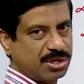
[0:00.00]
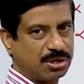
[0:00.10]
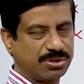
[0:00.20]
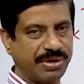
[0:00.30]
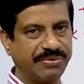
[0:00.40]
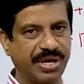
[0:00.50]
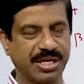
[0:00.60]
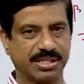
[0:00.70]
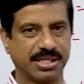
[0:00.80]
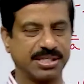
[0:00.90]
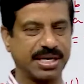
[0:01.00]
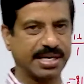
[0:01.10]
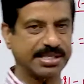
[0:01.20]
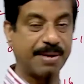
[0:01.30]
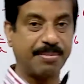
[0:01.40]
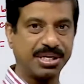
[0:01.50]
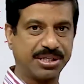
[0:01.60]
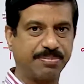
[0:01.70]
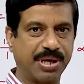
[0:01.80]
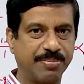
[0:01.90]
also, when we are discussing
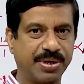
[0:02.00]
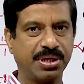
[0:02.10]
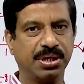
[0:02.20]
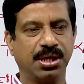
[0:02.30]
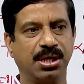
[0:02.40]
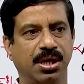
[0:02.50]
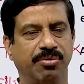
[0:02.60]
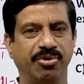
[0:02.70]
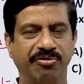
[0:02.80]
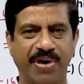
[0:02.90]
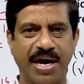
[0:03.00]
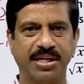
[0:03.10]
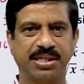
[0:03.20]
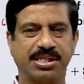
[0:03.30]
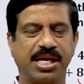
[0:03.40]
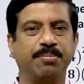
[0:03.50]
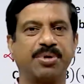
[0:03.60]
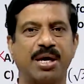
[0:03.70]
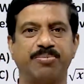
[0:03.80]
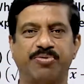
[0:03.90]
examination paper, we find the same
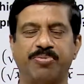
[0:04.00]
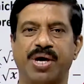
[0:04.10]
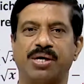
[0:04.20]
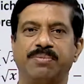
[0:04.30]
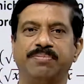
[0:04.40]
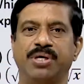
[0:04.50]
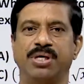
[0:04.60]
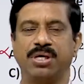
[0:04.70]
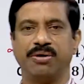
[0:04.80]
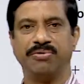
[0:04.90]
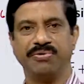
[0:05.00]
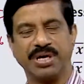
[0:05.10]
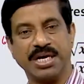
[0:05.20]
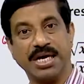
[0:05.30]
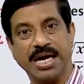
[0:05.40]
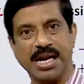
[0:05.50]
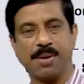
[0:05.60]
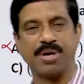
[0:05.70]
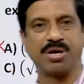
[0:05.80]
type of problem. We were in little bit